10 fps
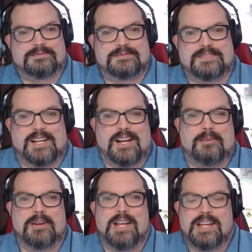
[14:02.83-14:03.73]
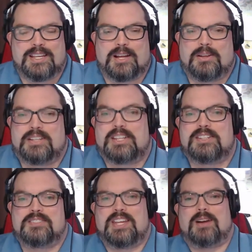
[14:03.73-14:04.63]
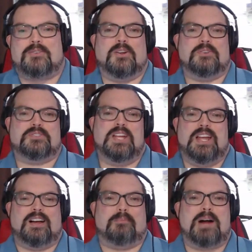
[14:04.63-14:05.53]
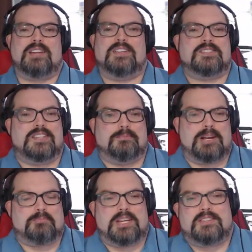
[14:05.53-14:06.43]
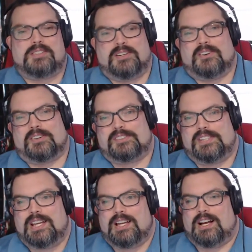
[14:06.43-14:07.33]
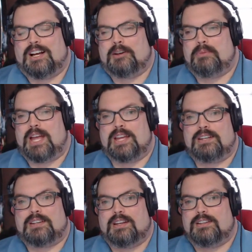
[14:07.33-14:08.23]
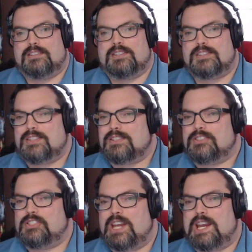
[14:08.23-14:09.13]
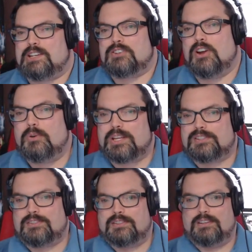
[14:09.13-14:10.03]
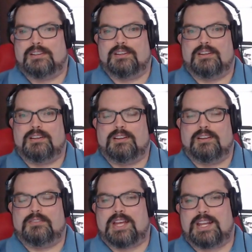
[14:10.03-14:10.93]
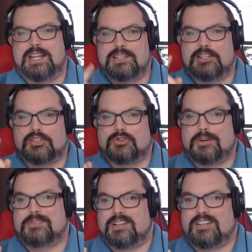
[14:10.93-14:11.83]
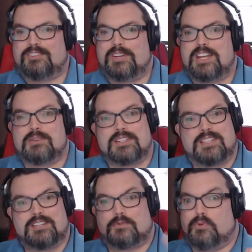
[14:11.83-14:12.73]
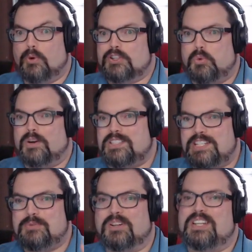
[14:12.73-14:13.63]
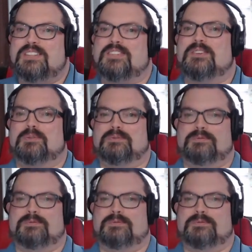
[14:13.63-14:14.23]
Um, you know, I'd like to see how close uh, my list it might be to yours. Um, and does this change? Notice that in the description of this video that says for 2022,